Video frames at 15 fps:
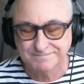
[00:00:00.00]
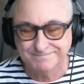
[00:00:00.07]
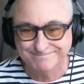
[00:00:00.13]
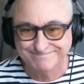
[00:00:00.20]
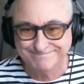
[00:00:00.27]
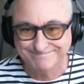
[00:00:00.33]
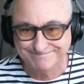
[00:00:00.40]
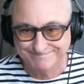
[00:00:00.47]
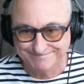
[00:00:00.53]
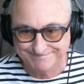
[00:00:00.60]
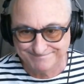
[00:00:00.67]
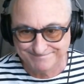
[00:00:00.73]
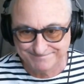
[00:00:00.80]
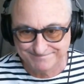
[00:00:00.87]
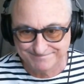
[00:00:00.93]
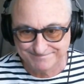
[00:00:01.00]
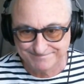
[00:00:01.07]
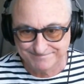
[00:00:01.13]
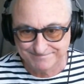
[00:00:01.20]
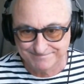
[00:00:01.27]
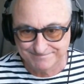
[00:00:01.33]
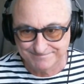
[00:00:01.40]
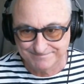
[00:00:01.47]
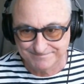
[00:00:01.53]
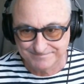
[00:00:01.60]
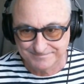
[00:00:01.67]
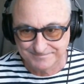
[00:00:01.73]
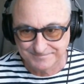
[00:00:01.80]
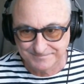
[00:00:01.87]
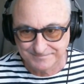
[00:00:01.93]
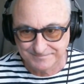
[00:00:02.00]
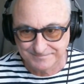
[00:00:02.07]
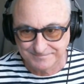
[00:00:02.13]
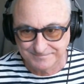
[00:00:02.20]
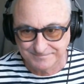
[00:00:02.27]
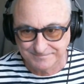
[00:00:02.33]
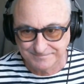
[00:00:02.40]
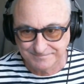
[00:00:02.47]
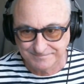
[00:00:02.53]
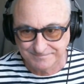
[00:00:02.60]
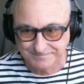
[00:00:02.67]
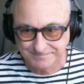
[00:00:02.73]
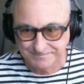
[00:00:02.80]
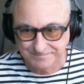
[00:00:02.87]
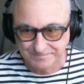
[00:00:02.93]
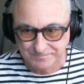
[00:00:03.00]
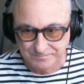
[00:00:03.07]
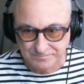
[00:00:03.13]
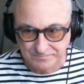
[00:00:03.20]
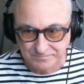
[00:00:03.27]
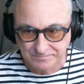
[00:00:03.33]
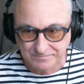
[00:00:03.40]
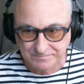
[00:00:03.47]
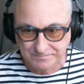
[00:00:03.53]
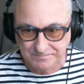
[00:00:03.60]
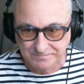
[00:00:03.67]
The person shown says nothing.